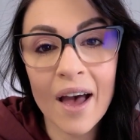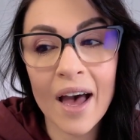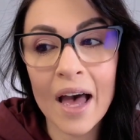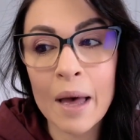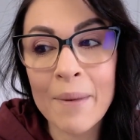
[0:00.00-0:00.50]

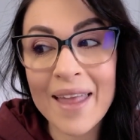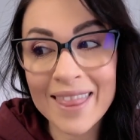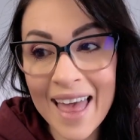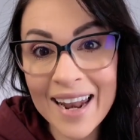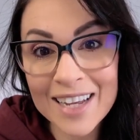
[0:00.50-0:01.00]
And
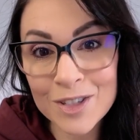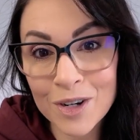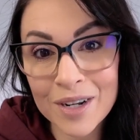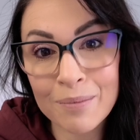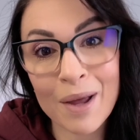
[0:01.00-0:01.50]
then I
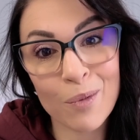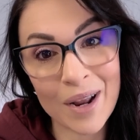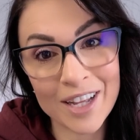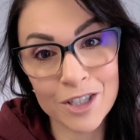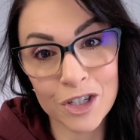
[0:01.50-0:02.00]
started my
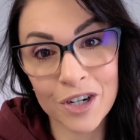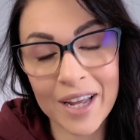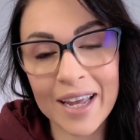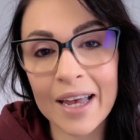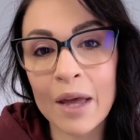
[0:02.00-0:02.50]
running journey.